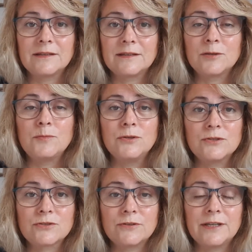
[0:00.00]
computer
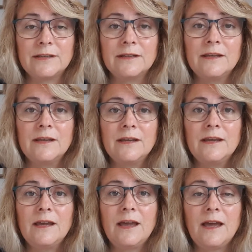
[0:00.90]
screen
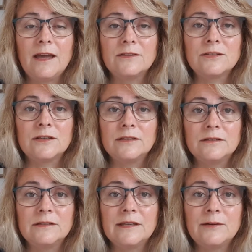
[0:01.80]

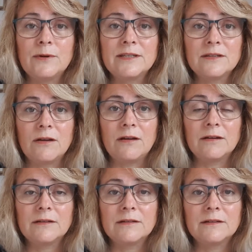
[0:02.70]
until it went
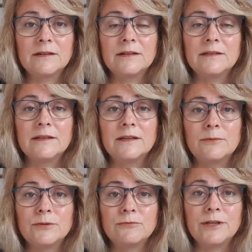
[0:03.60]
dark, and then I
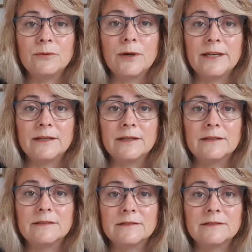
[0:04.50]
would reawaken it
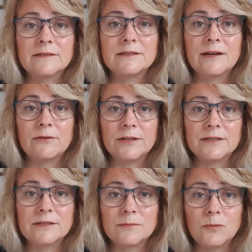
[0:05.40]
and stare at it
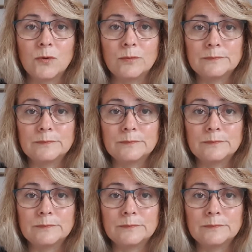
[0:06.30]
some more.